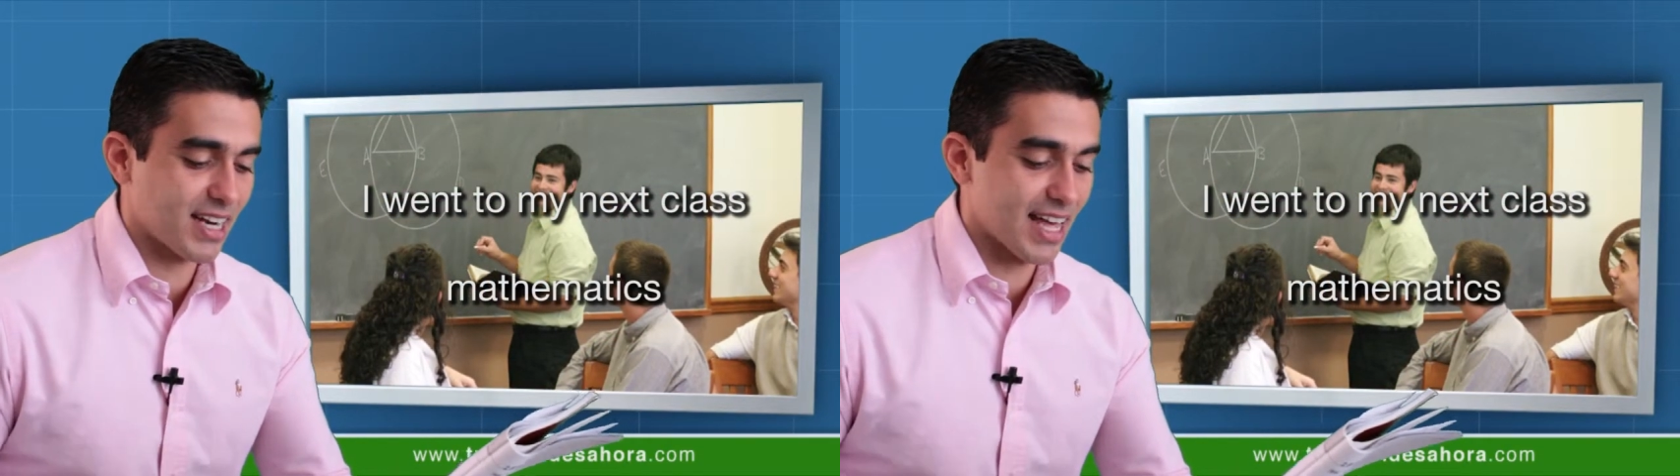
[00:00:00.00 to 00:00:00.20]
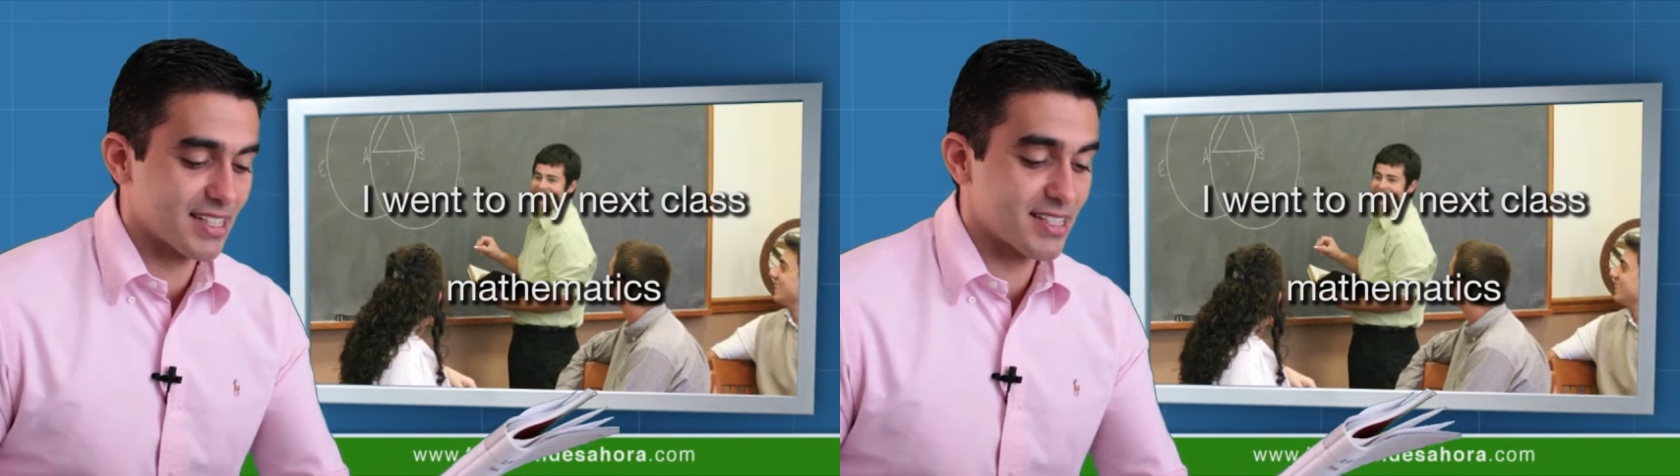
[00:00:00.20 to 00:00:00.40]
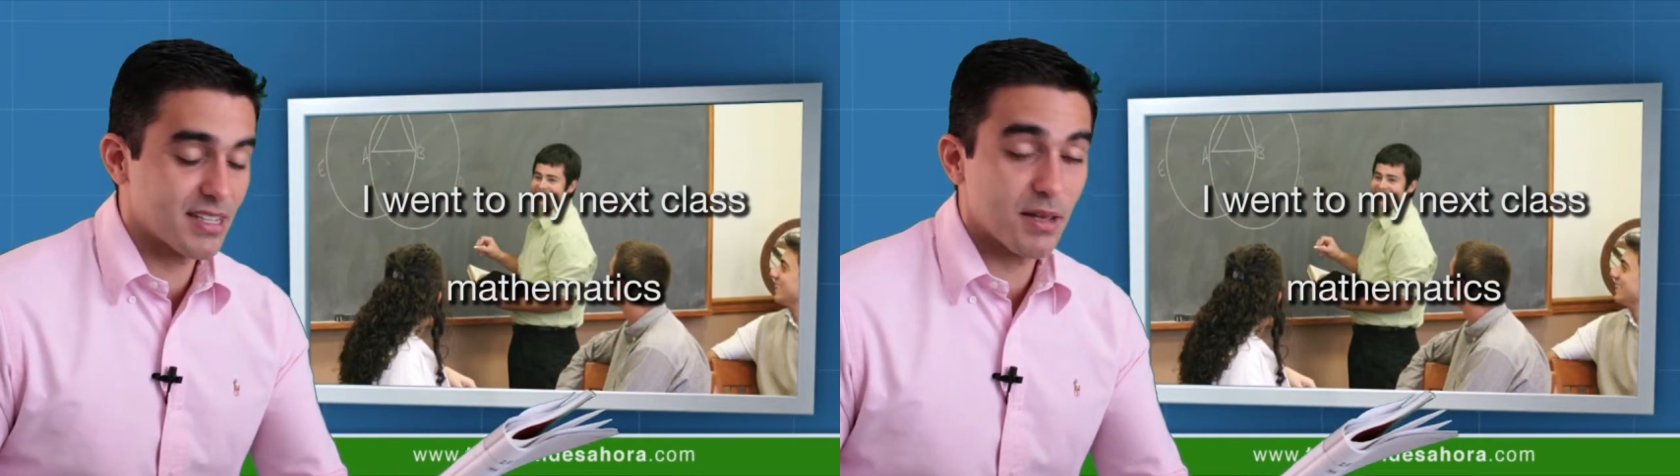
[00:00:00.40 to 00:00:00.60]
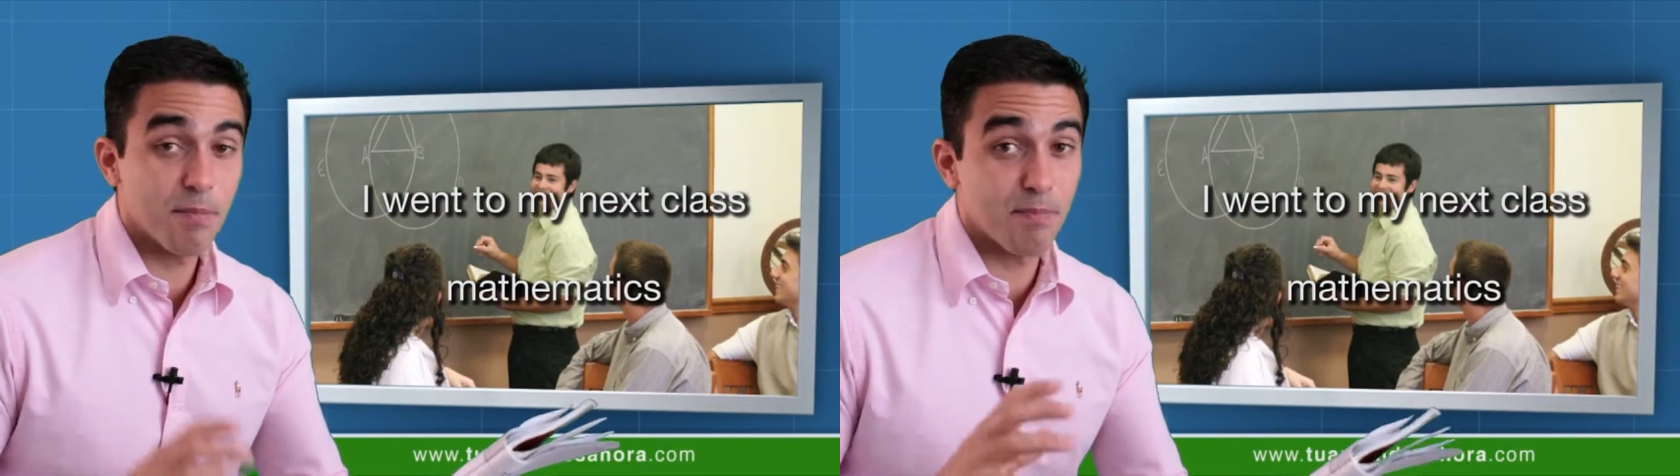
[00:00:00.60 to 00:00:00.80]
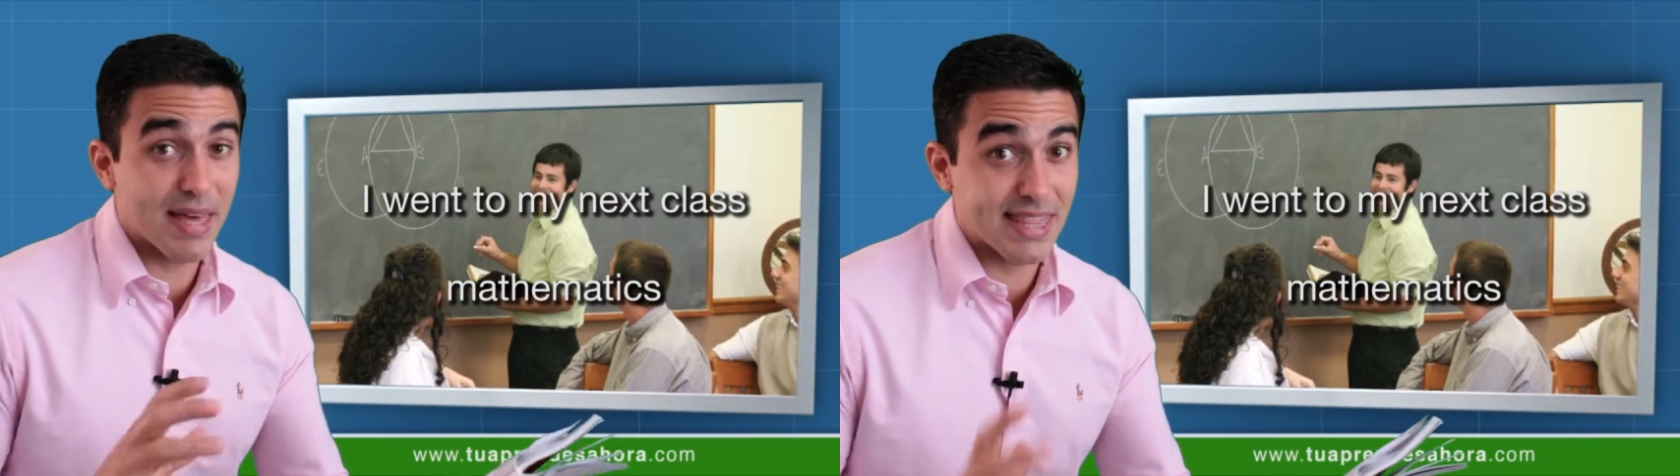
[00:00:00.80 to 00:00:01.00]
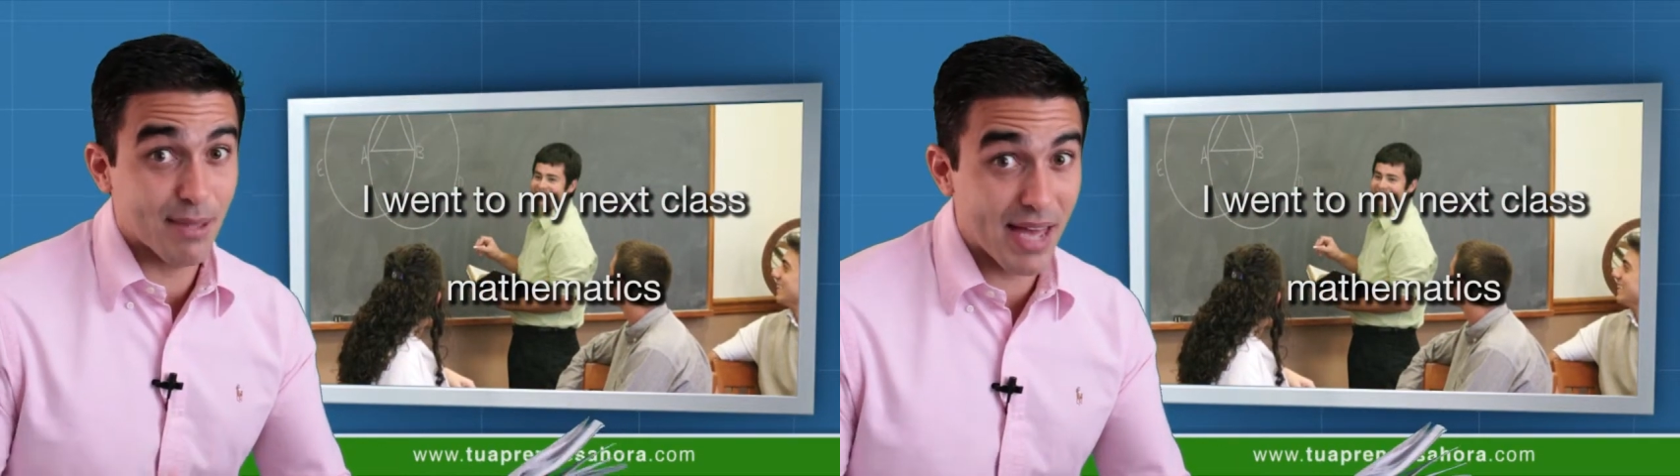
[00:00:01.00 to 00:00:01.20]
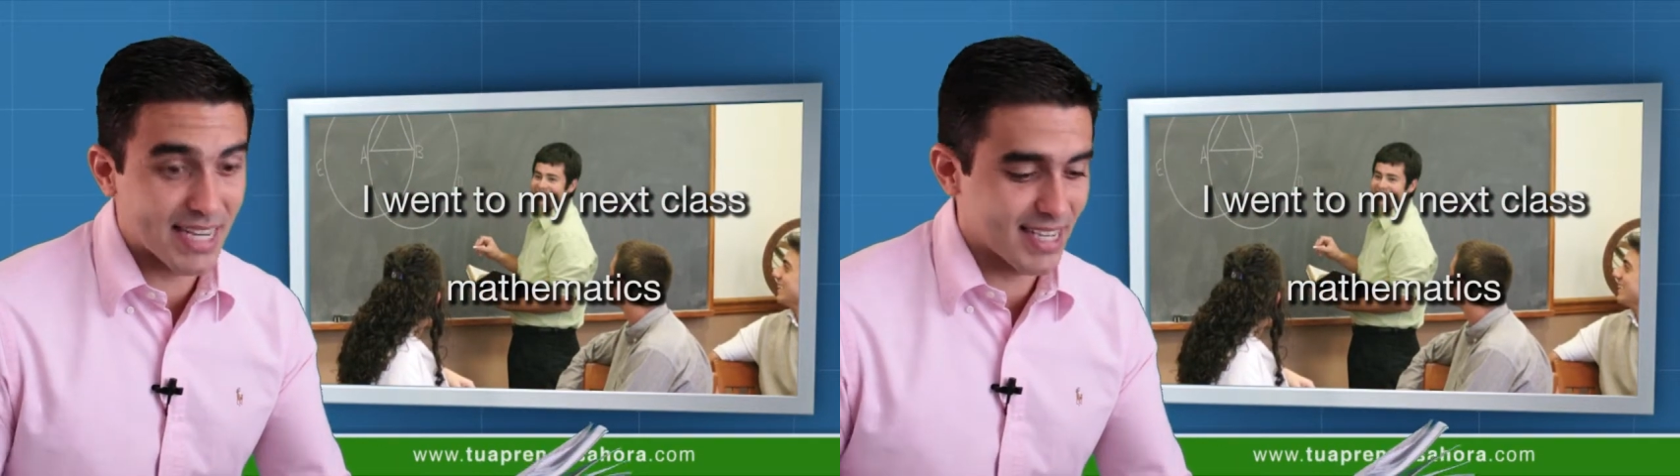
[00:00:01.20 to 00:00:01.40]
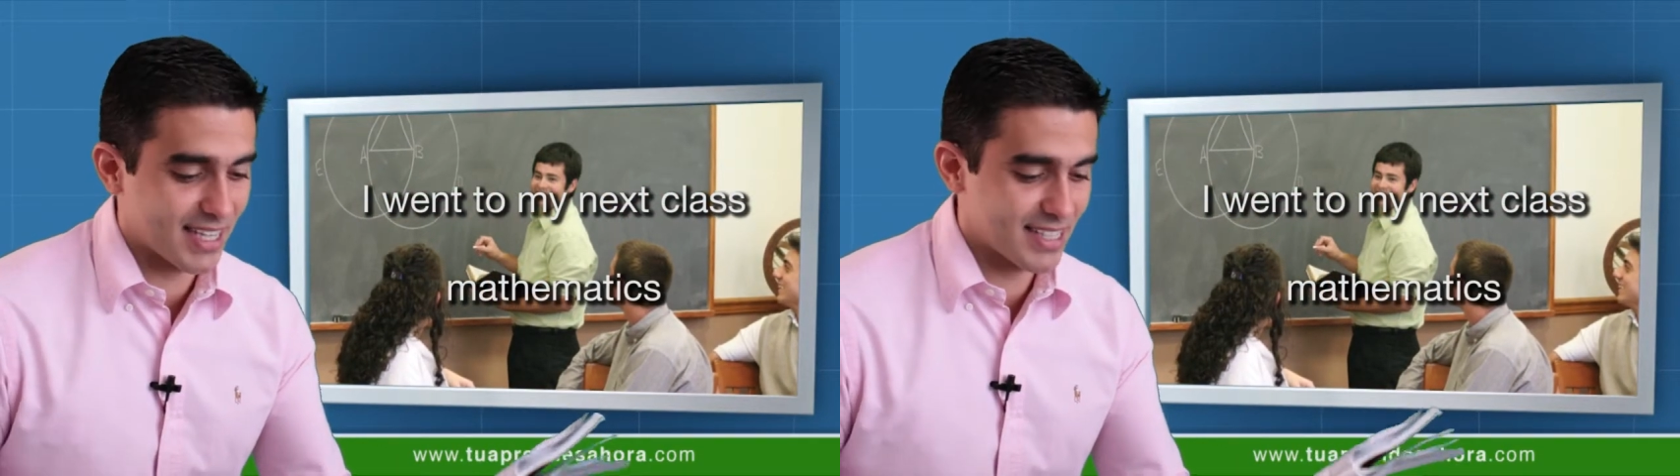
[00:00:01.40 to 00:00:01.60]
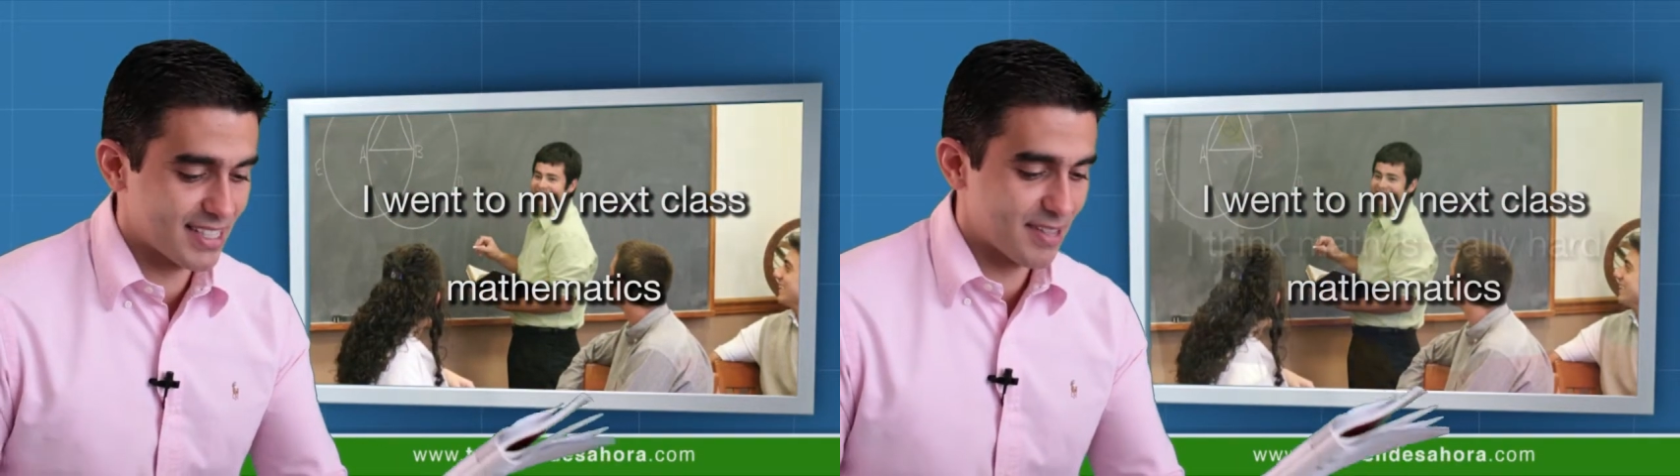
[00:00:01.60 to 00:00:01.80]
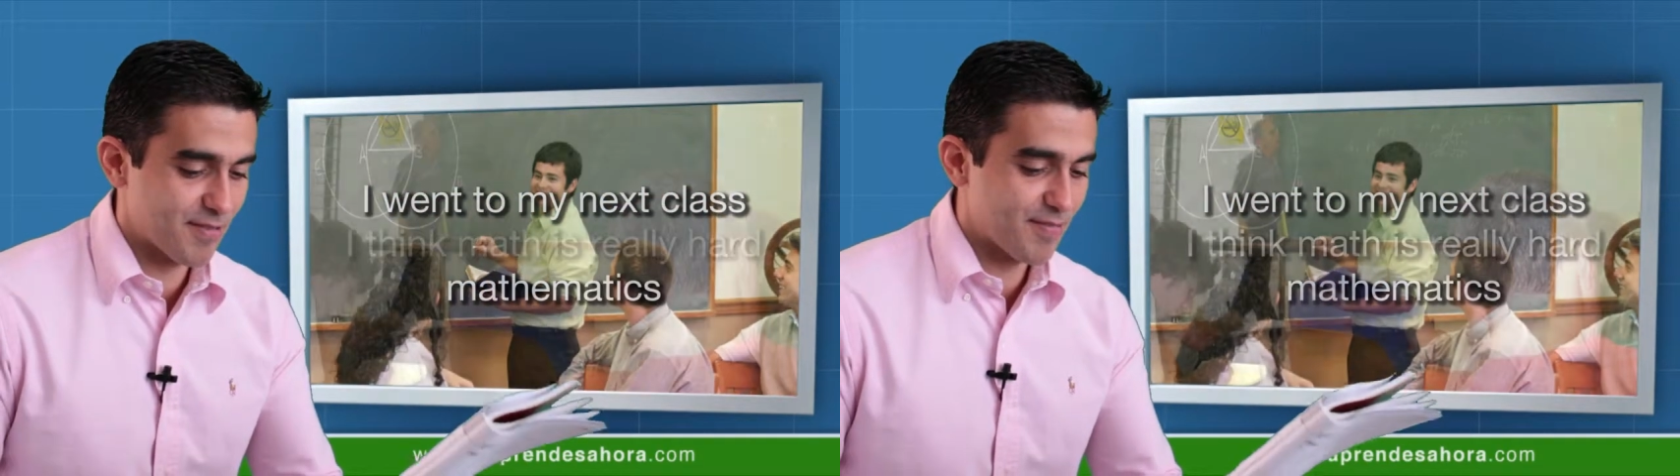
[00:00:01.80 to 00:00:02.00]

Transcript: class, mathematics.